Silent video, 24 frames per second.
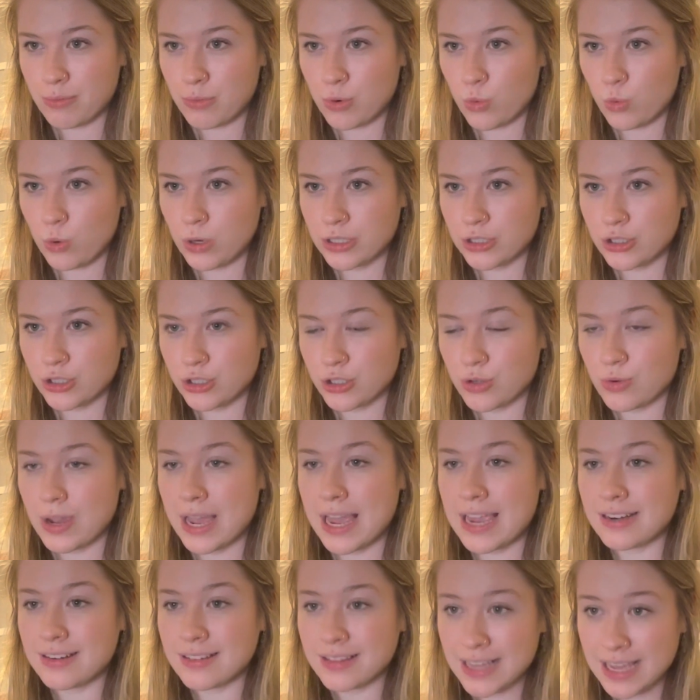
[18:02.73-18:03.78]
was to
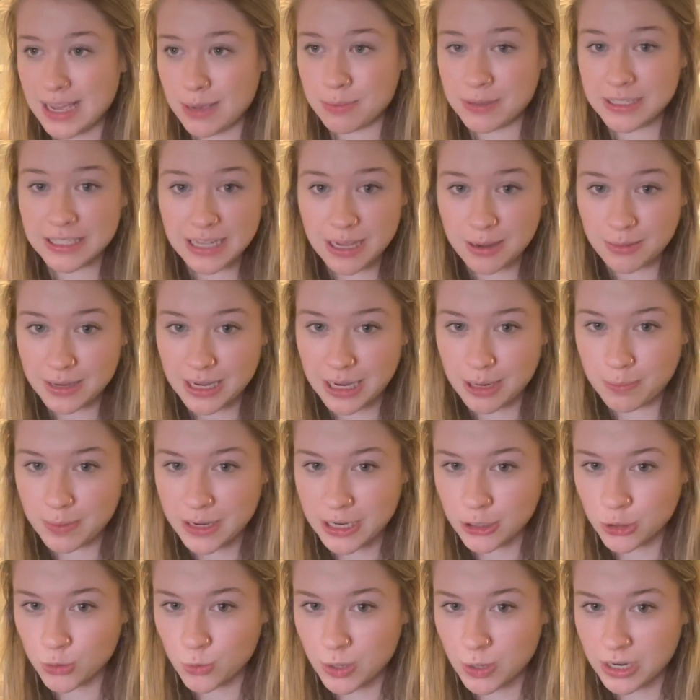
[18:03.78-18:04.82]
end the epidemic
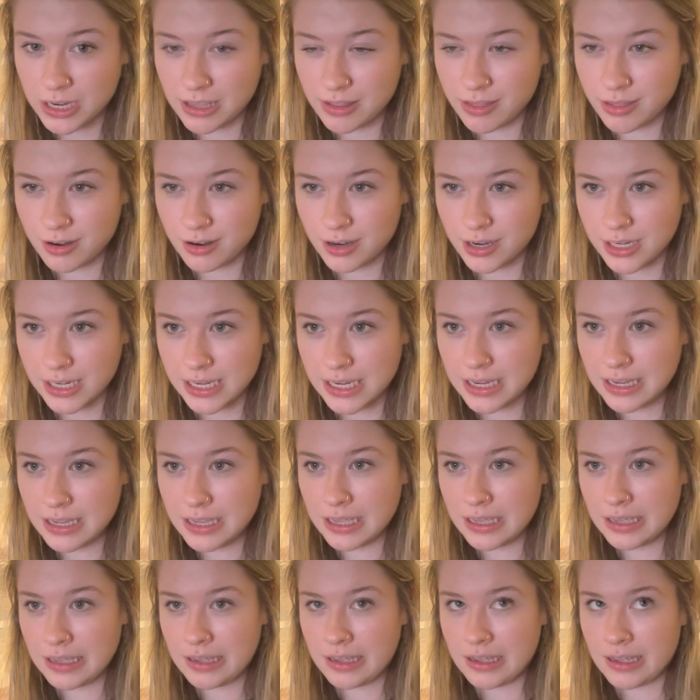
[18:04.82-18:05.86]
by 2030,
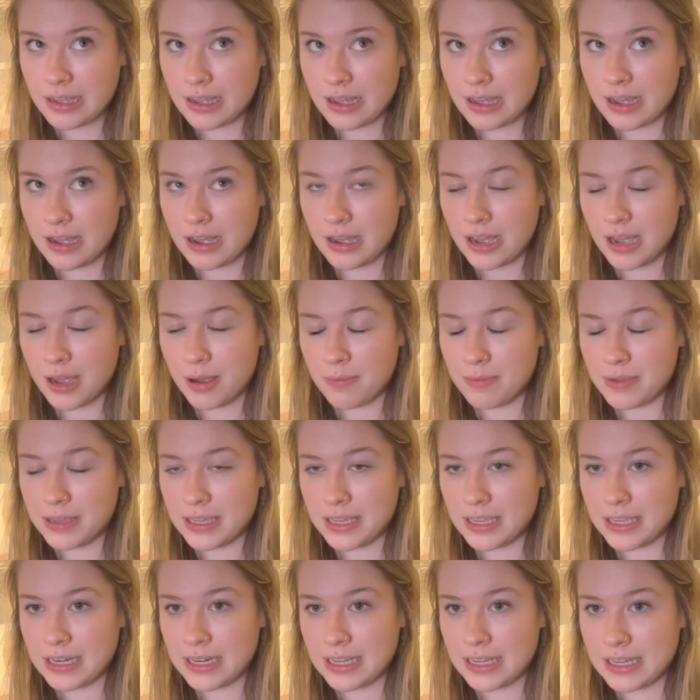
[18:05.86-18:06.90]
and
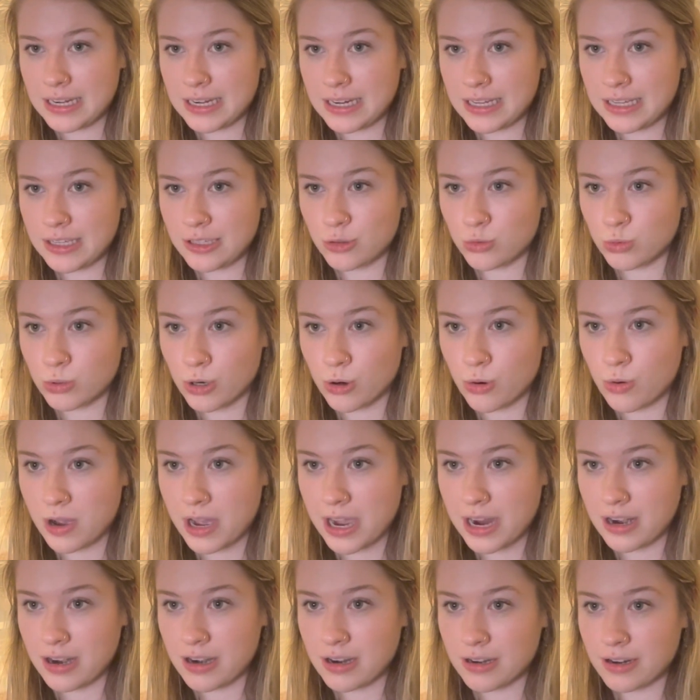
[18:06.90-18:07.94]
it is
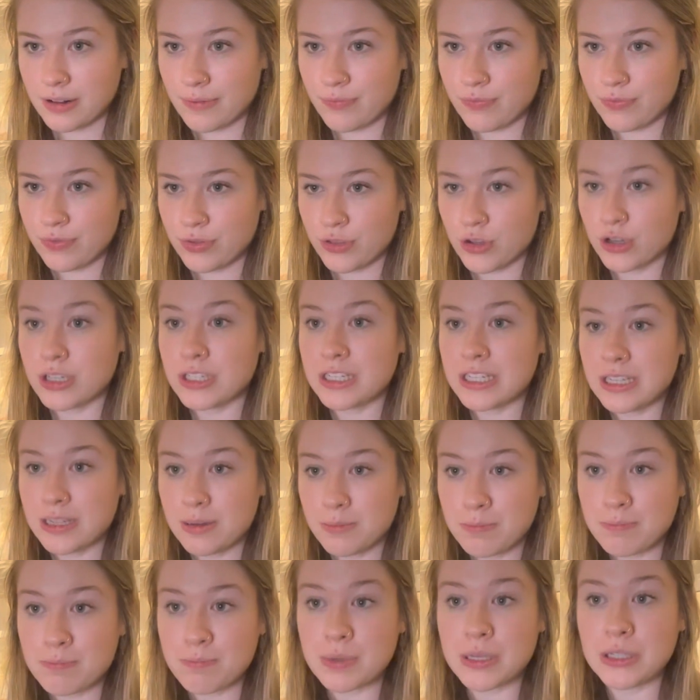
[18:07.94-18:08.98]
required
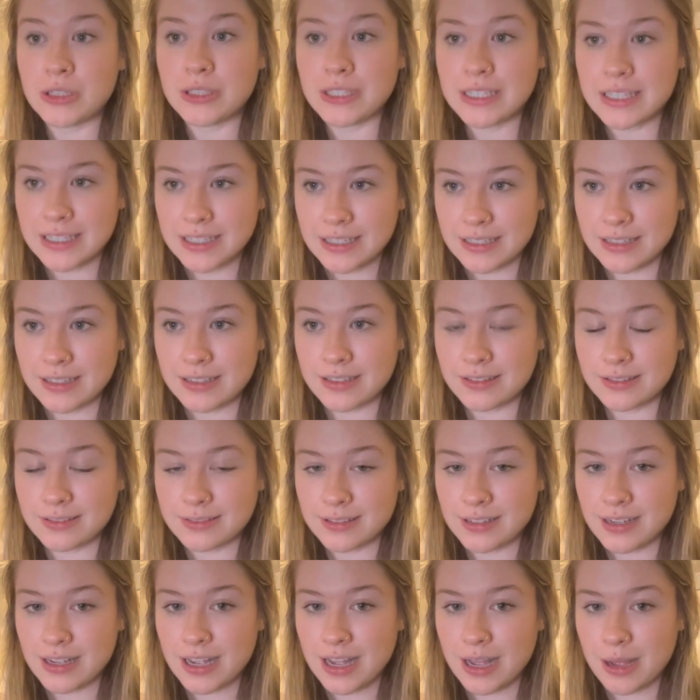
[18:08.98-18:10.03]
$13 billion
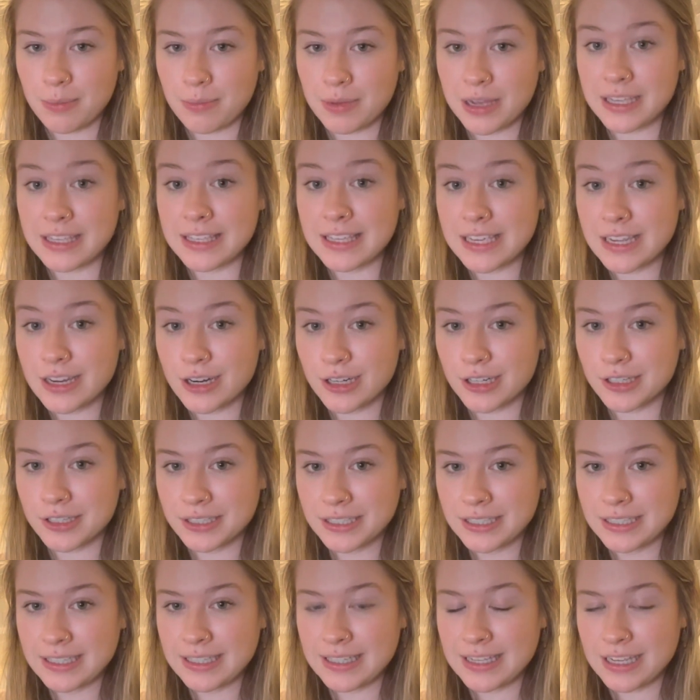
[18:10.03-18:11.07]
a year
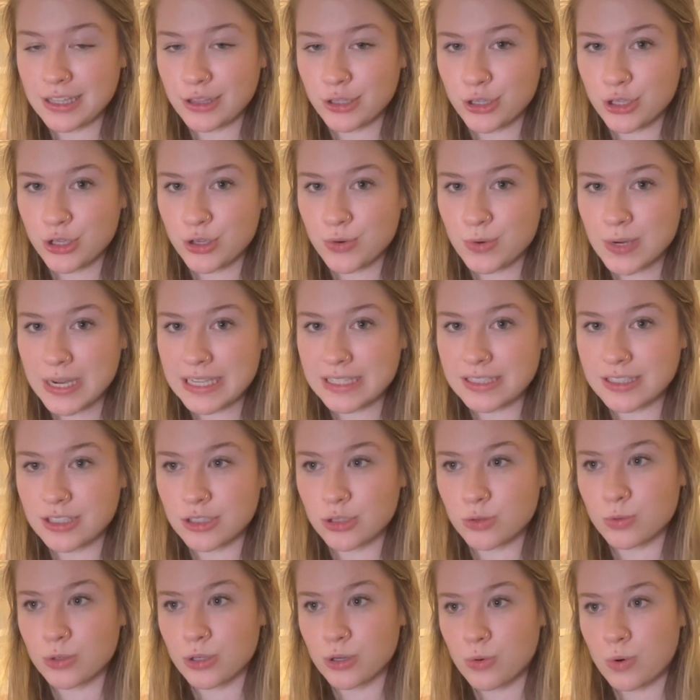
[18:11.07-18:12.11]
in the US
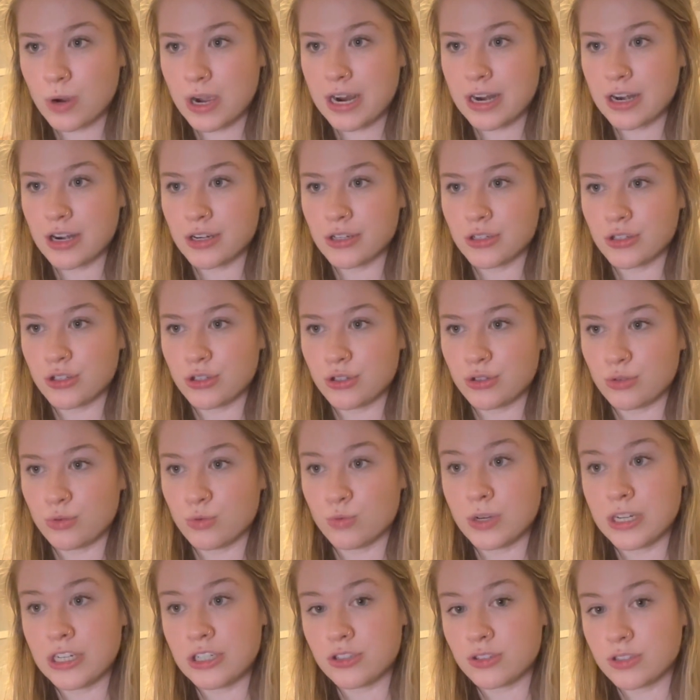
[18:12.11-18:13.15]
is required to
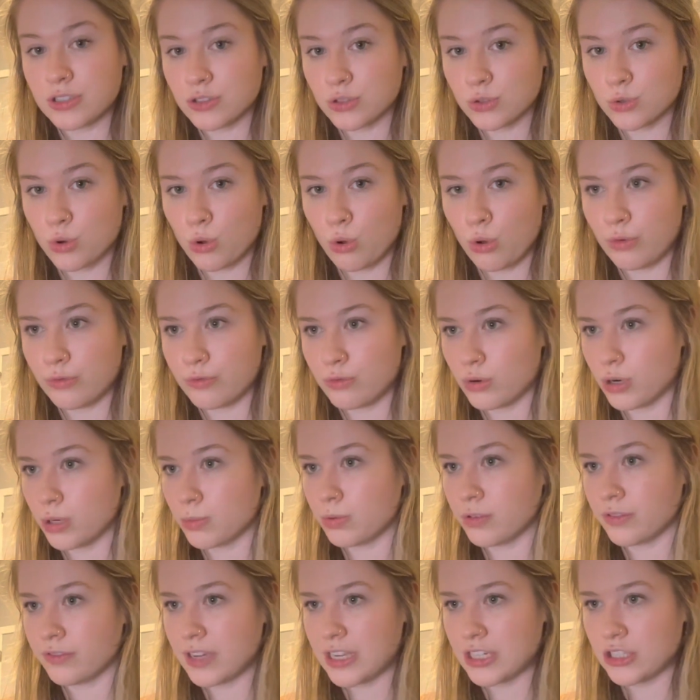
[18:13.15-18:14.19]
reach this goal for
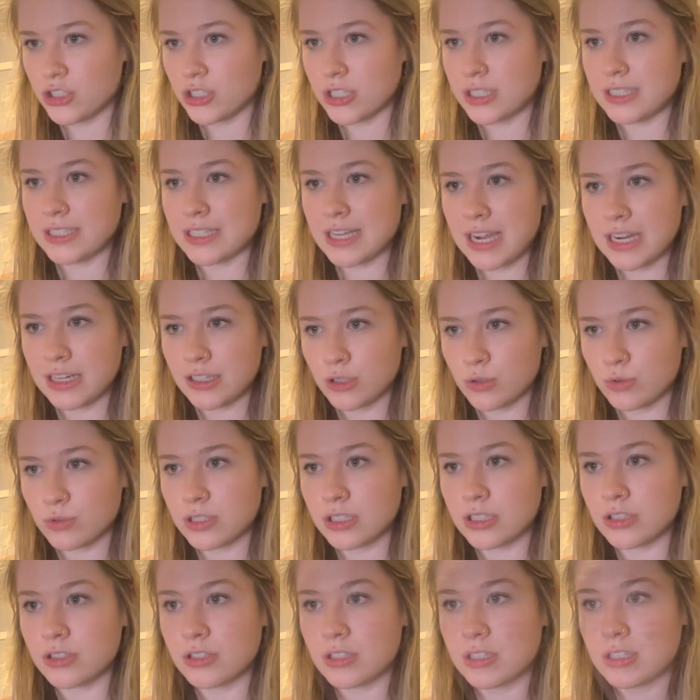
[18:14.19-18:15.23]
prevention,
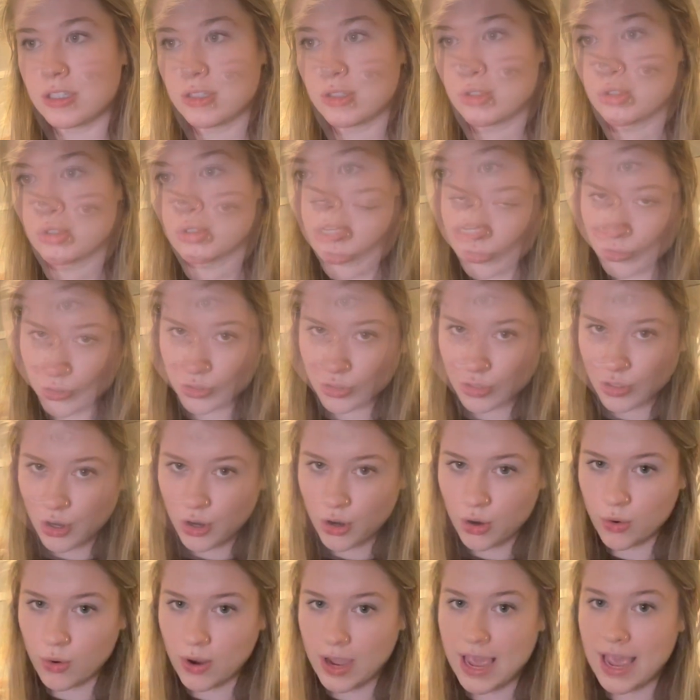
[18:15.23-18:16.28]
diagnosis, and treatment.
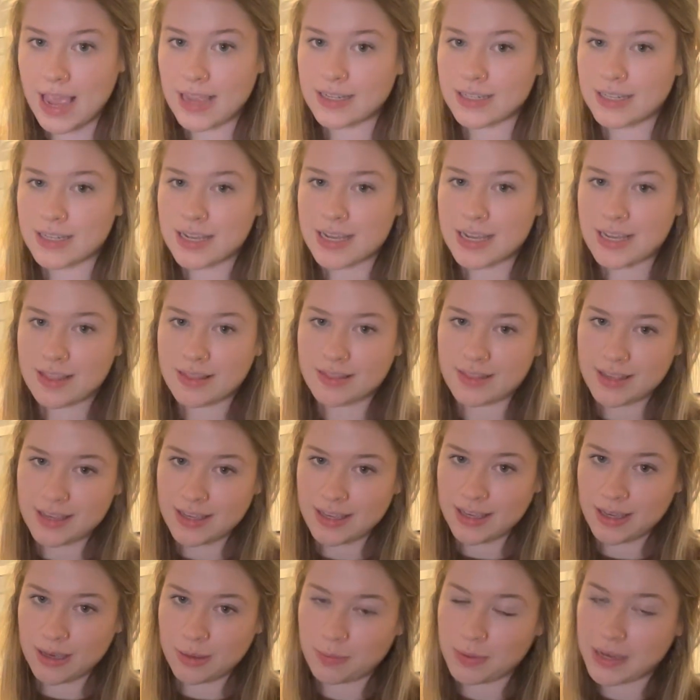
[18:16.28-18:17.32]
So ending
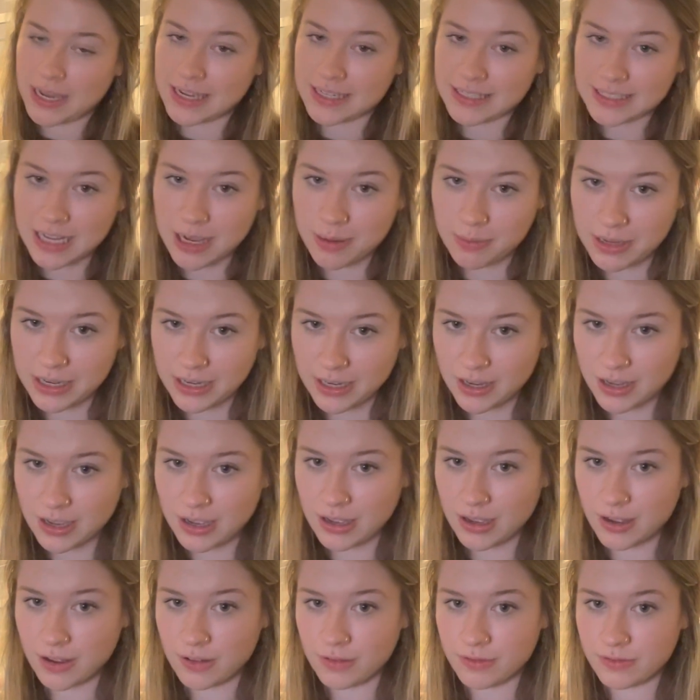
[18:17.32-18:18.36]
the pandemic
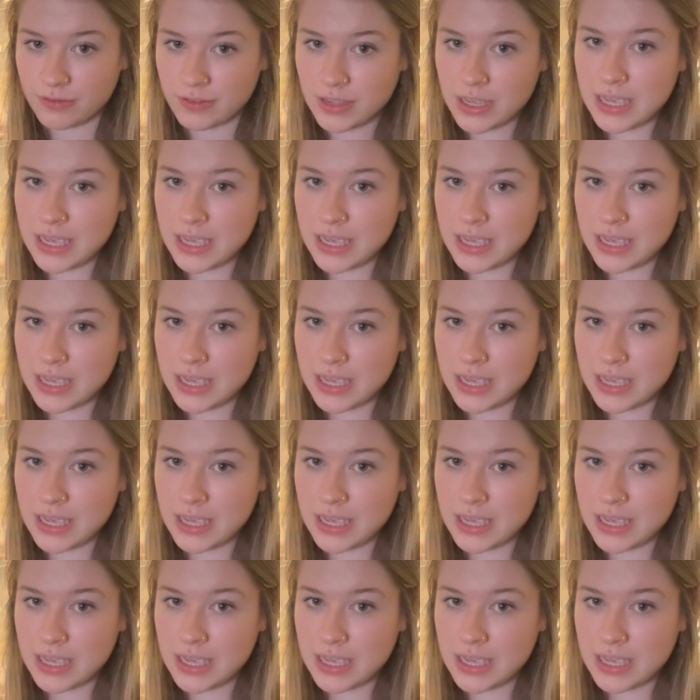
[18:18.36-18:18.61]
of